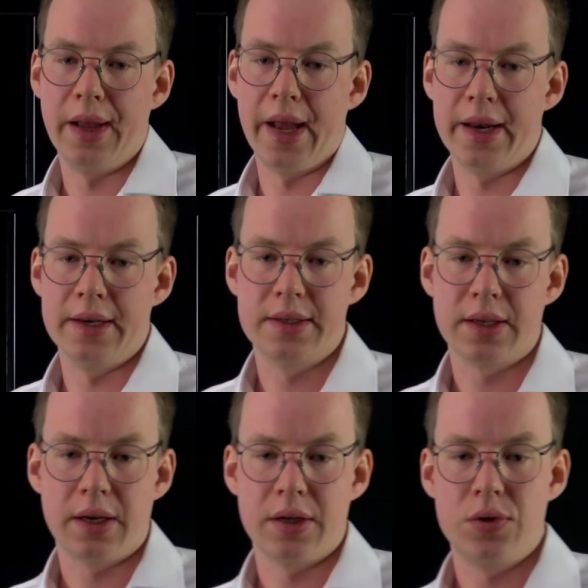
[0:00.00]
And
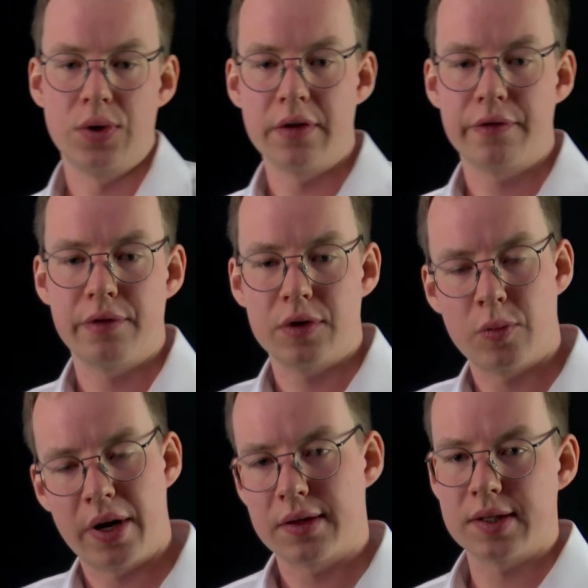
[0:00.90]
to
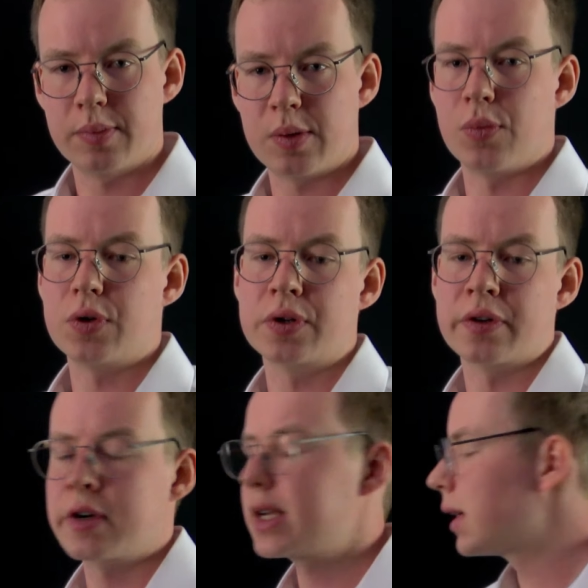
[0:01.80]
make this a bit more
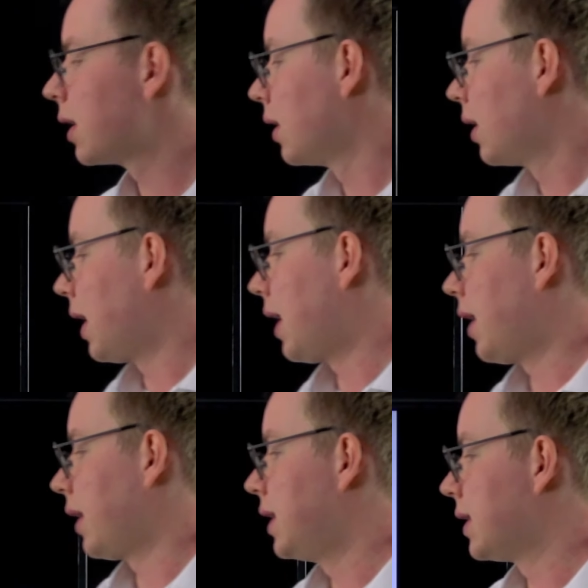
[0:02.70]
concrete,
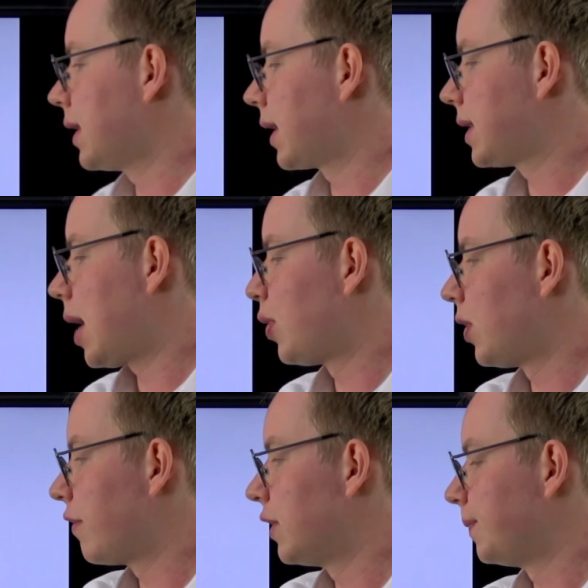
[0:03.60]
here's an example
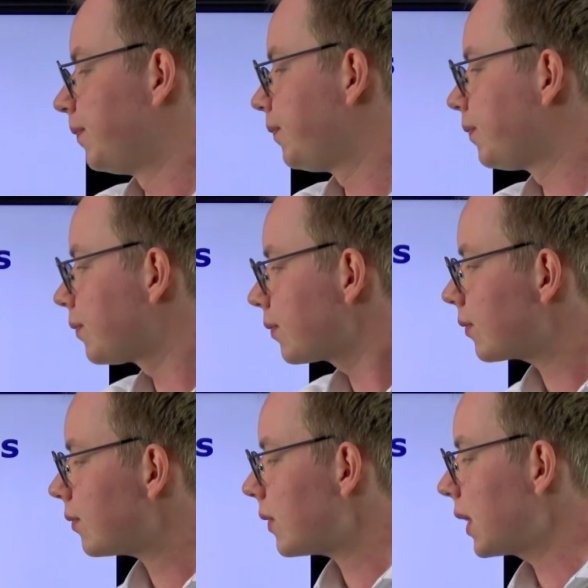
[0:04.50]

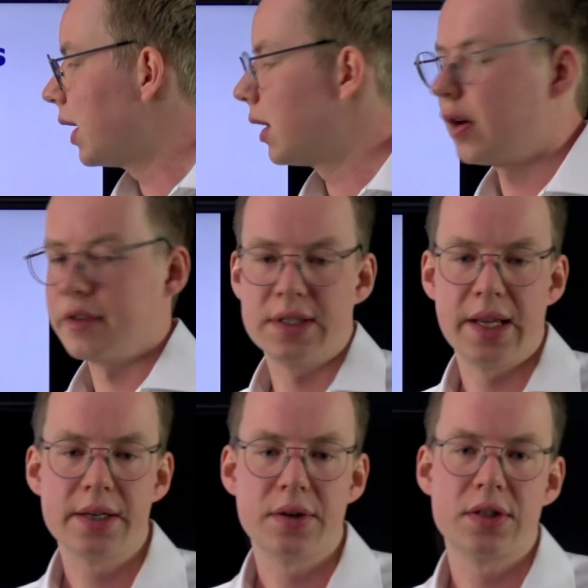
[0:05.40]
of a
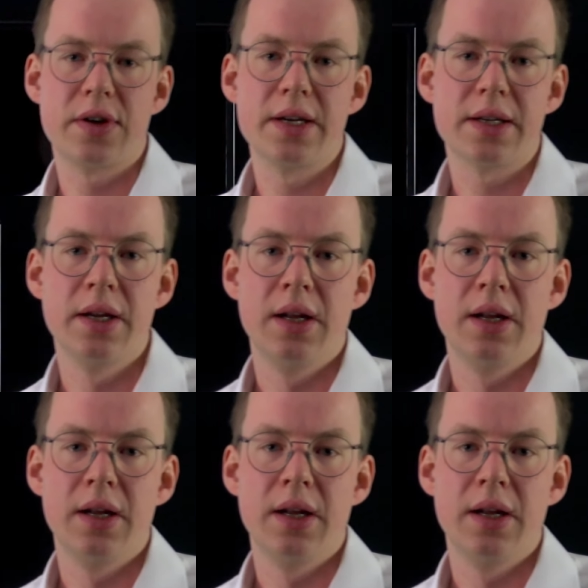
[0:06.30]
state constraint.